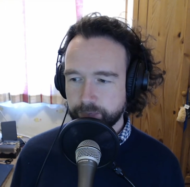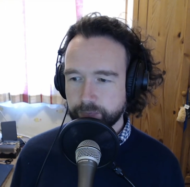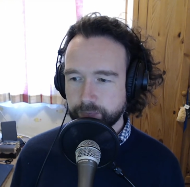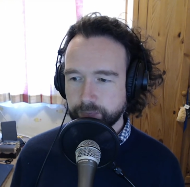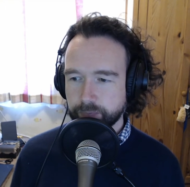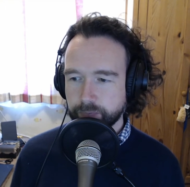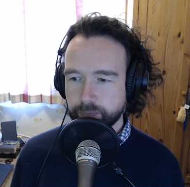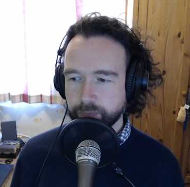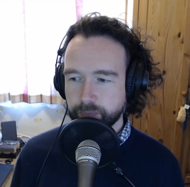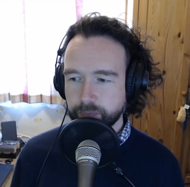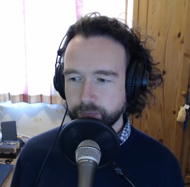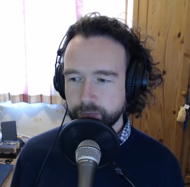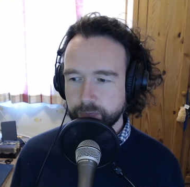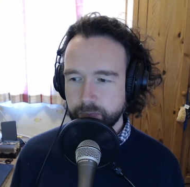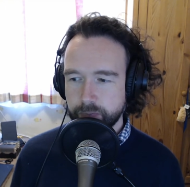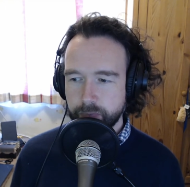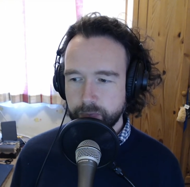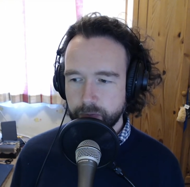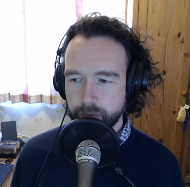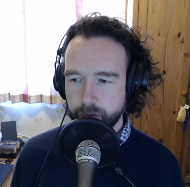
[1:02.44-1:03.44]

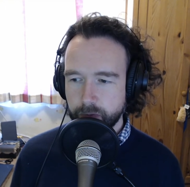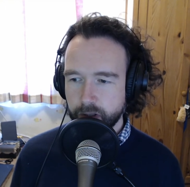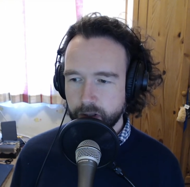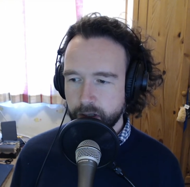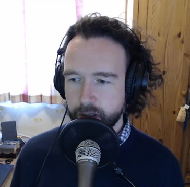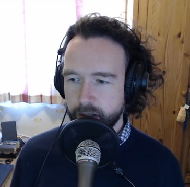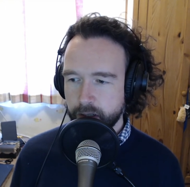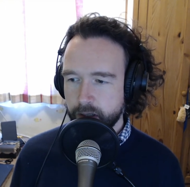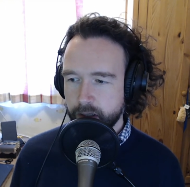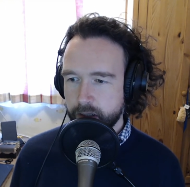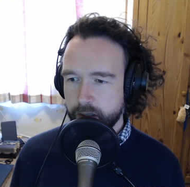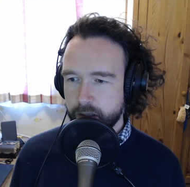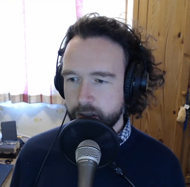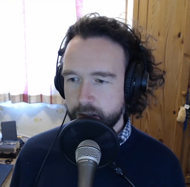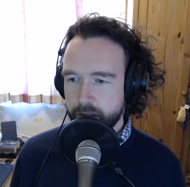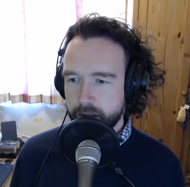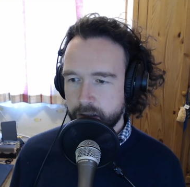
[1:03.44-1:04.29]
(silence)